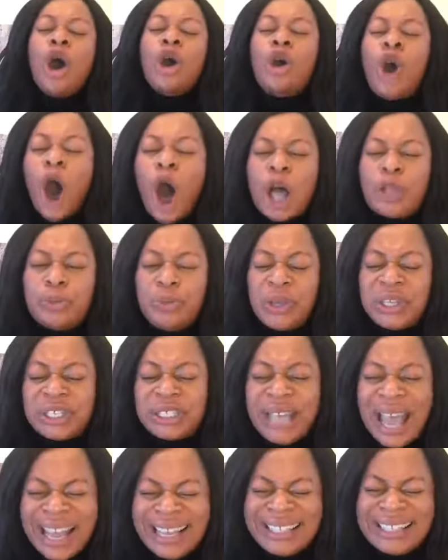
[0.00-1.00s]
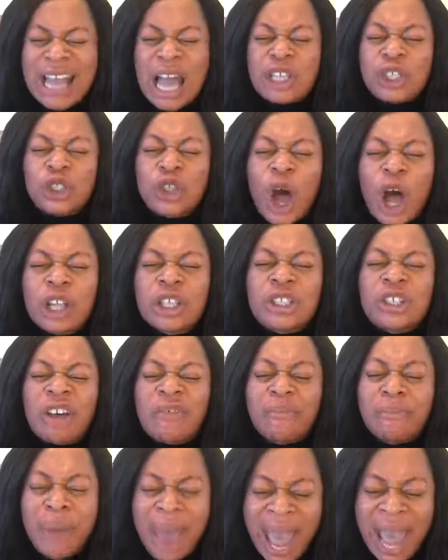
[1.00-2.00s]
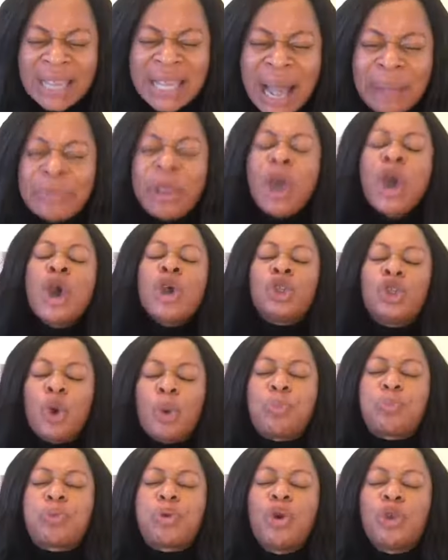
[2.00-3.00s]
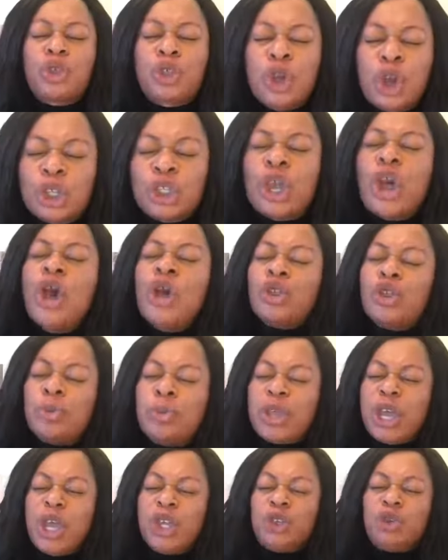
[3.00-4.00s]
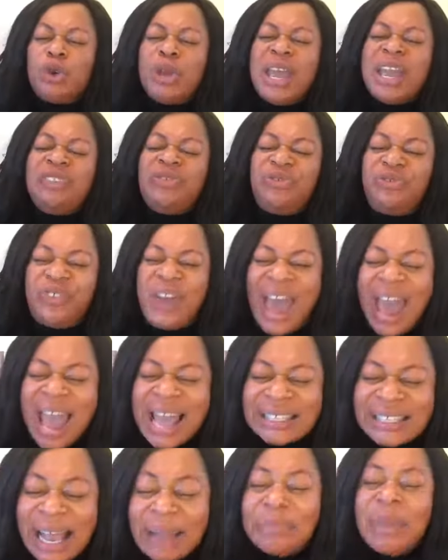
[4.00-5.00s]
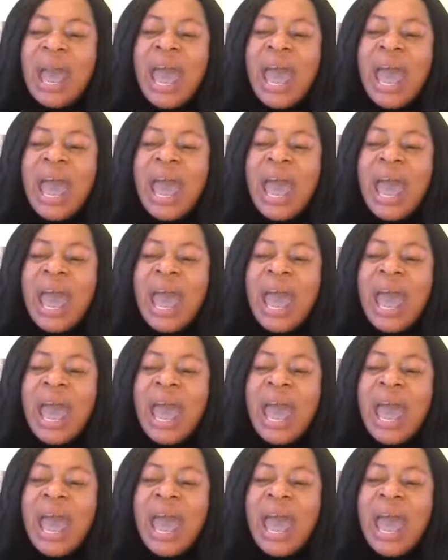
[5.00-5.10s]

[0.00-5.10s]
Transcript: God will send the sons of men to produce, to begin to invest.